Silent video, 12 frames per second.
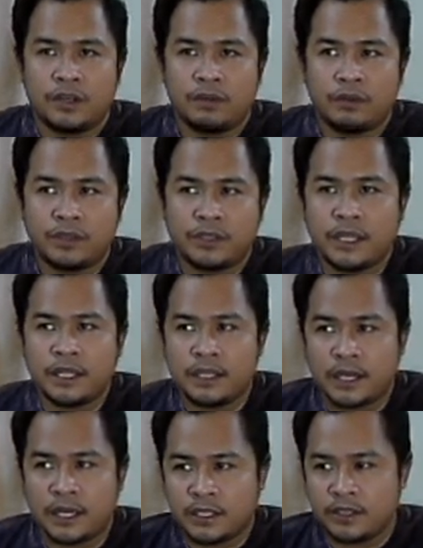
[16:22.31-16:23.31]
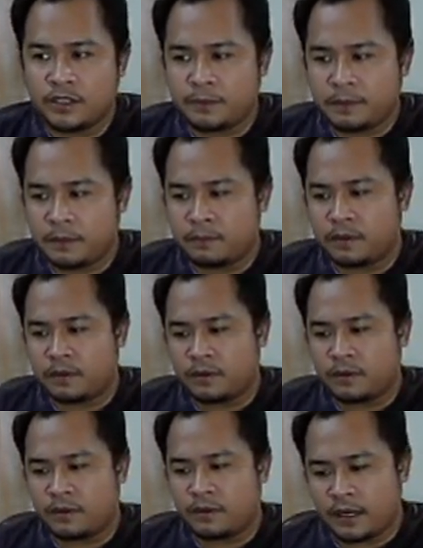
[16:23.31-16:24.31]
When you say indigenous
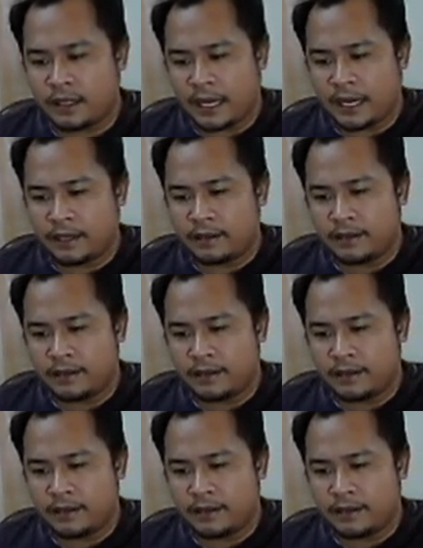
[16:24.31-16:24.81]
people, there are like